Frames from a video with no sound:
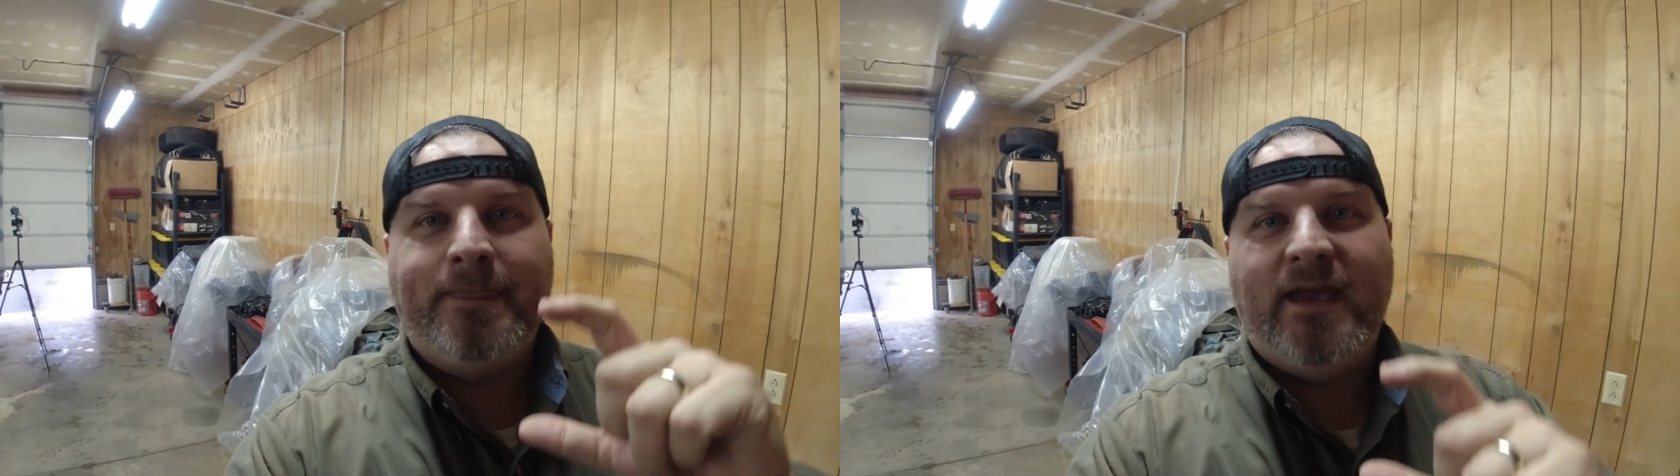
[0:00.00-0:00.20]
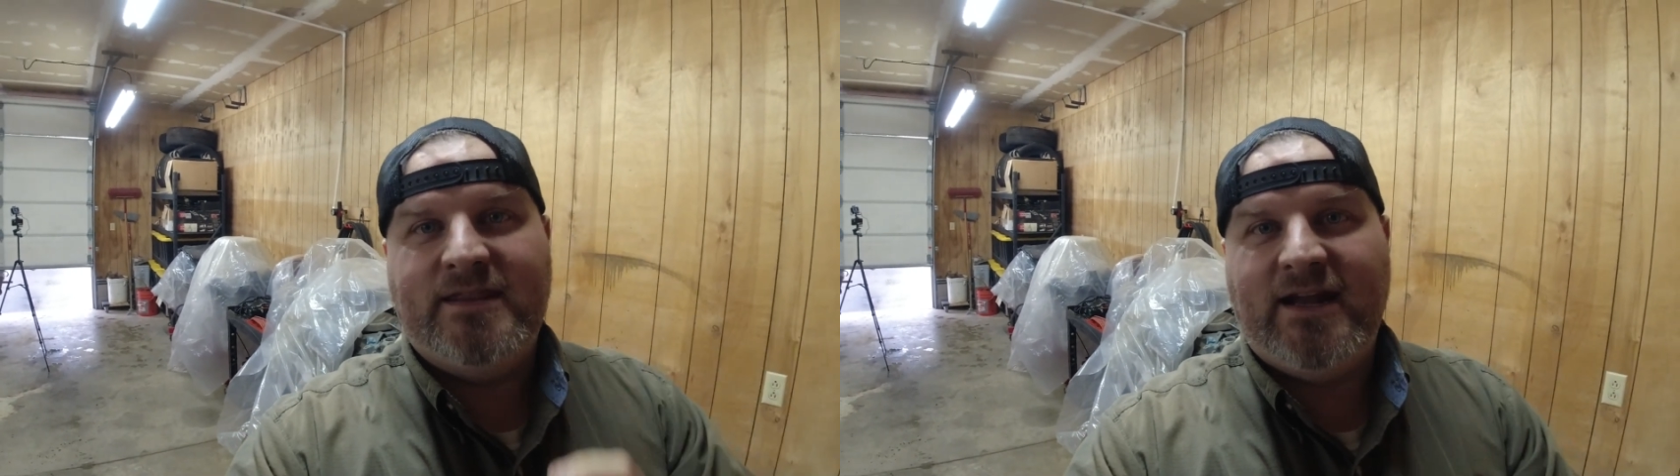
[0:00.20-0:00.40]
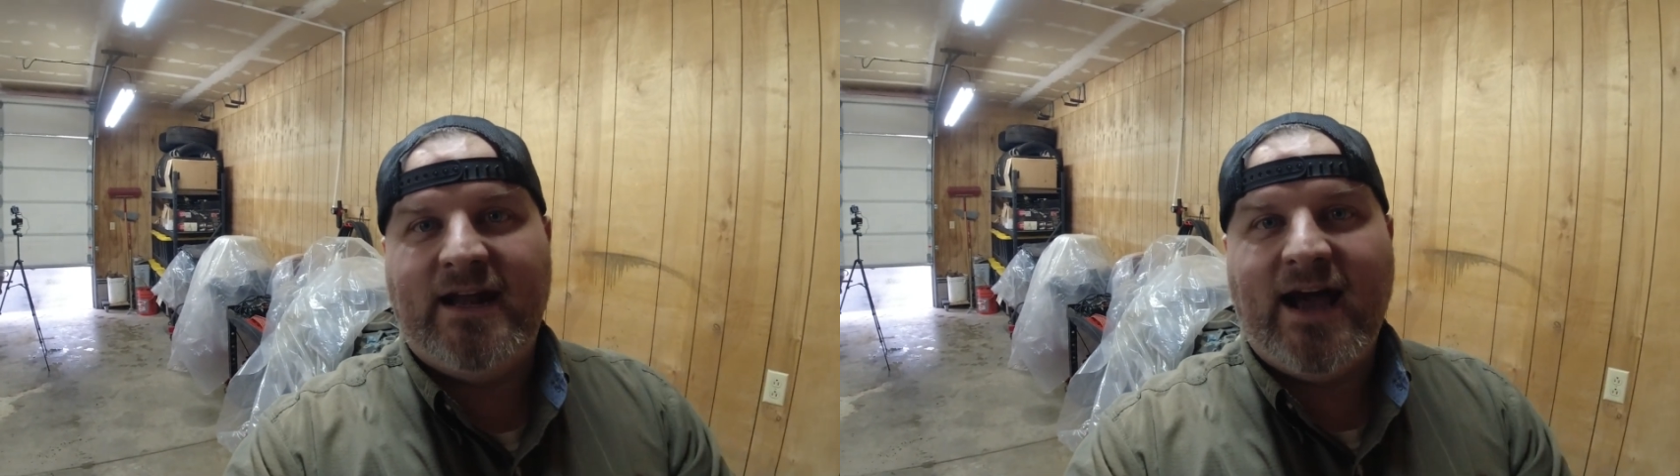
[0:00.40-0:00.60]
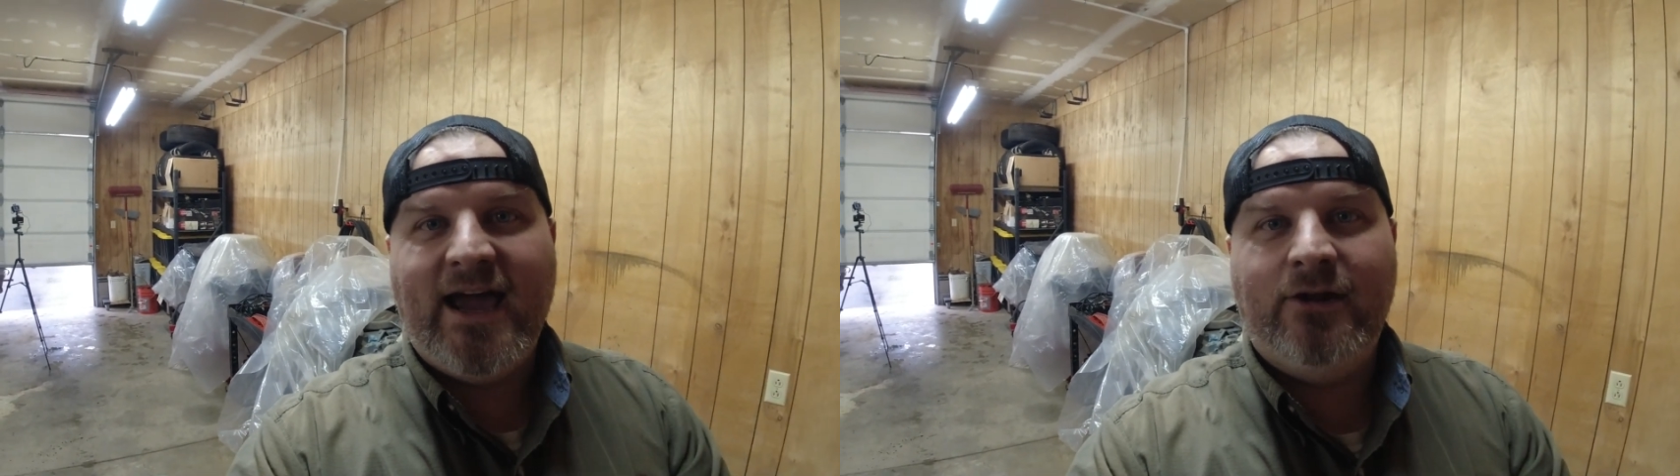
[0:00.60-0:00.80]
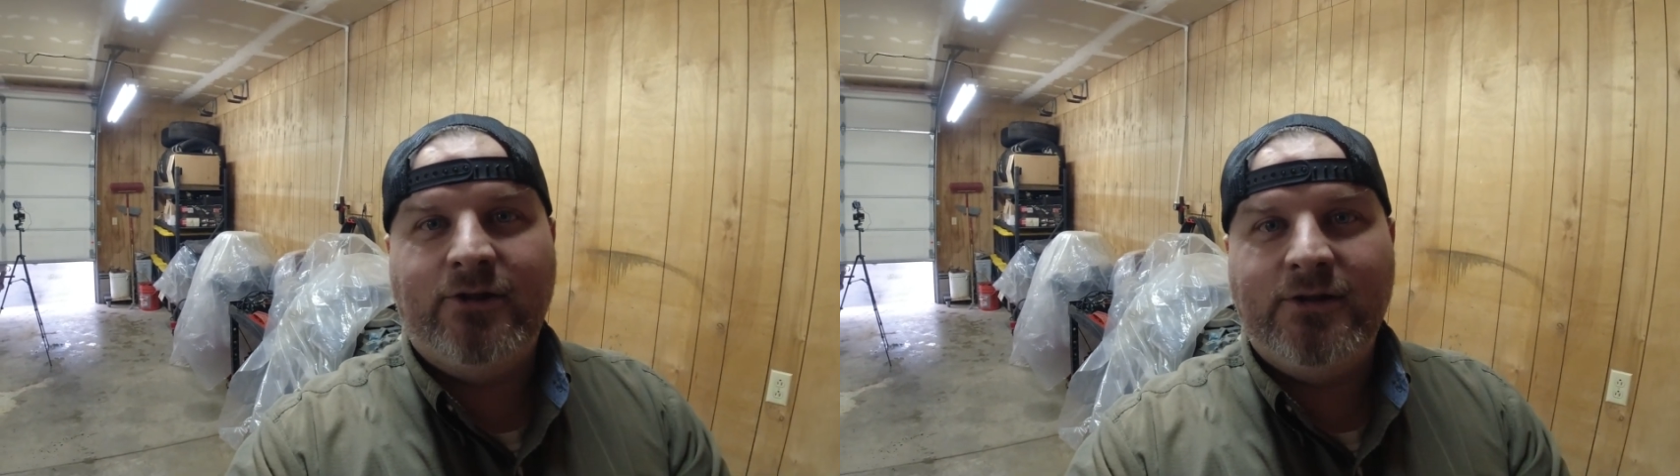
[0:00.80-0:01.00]
And then at
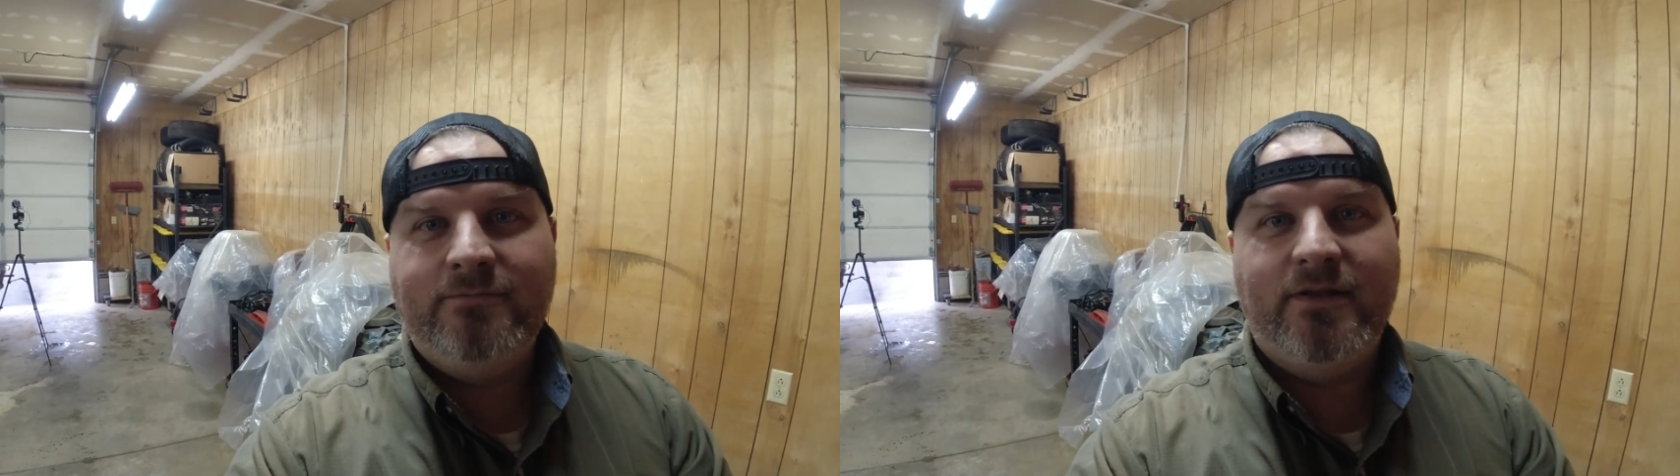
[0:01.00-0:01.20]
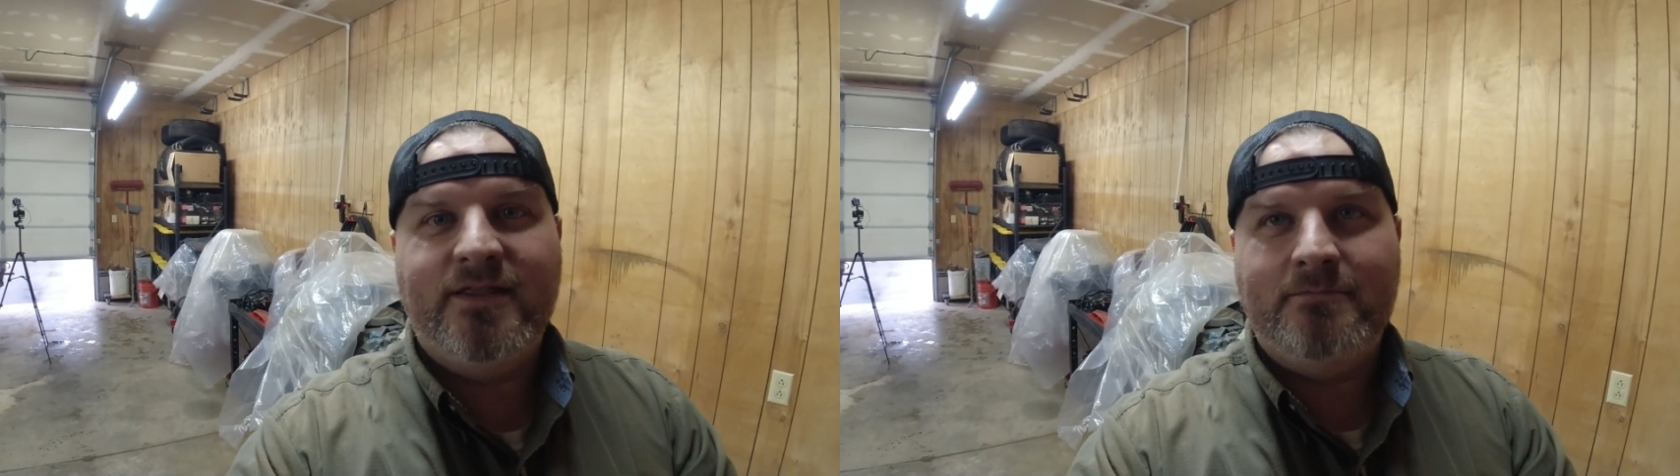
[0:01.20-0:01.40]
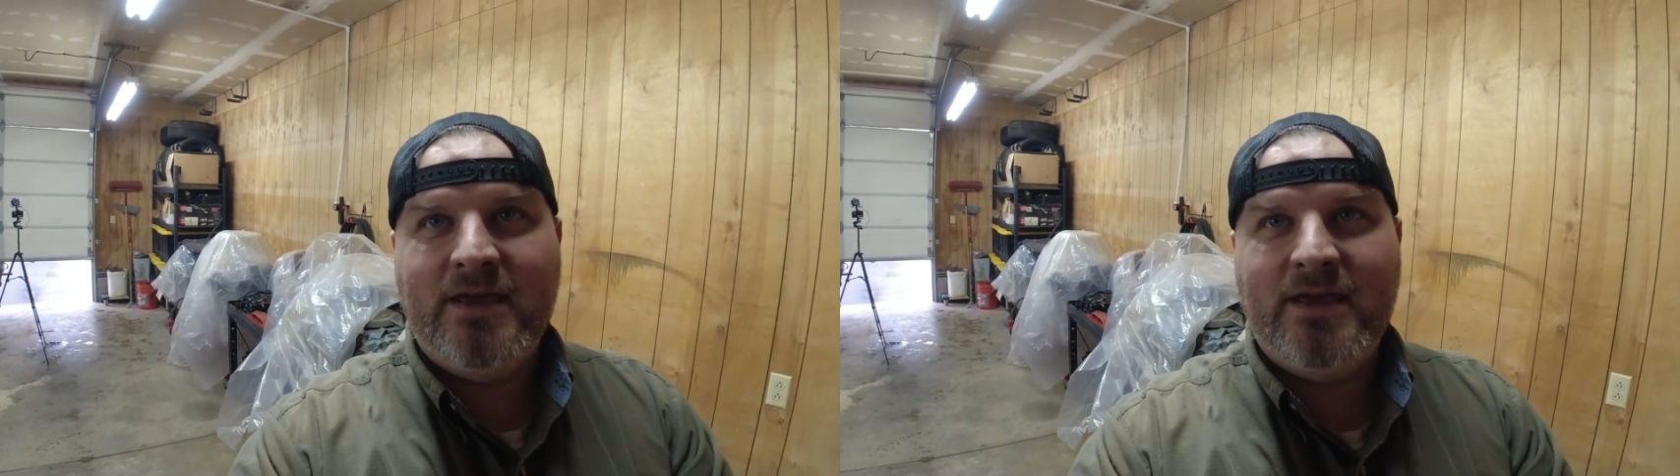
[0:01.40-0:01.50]
idle, the